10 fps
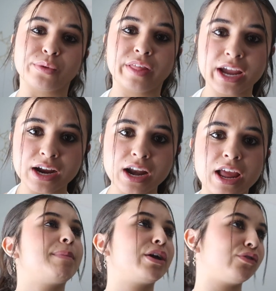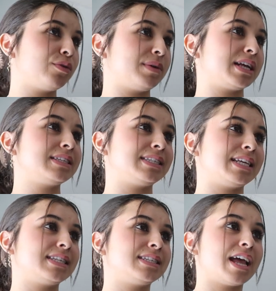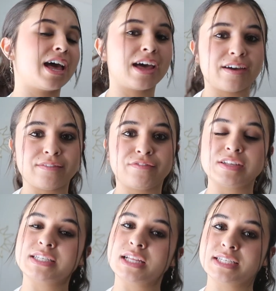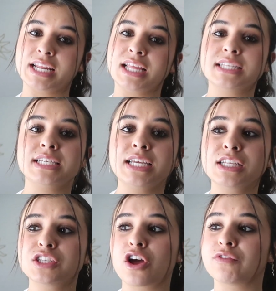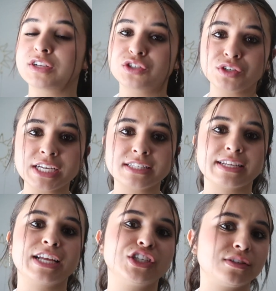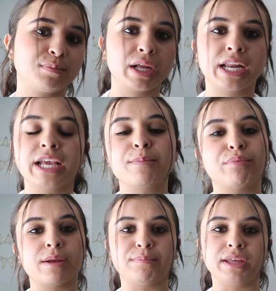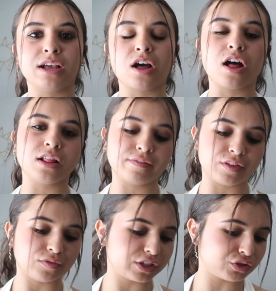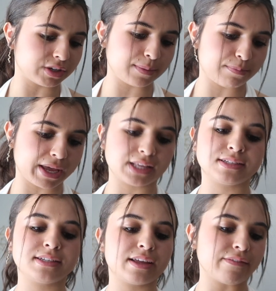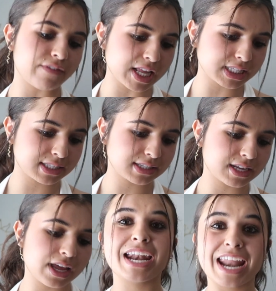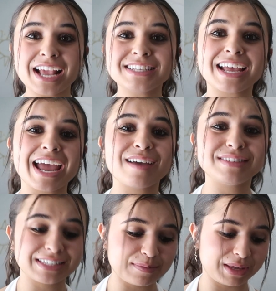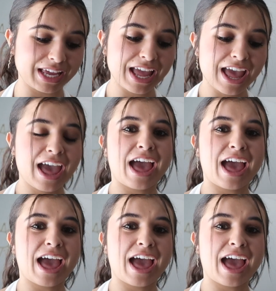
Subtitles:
through there. My group consists of facilitating teens on retreats and just planning and prepping all of the retreat-based events. Next, I have Zmi.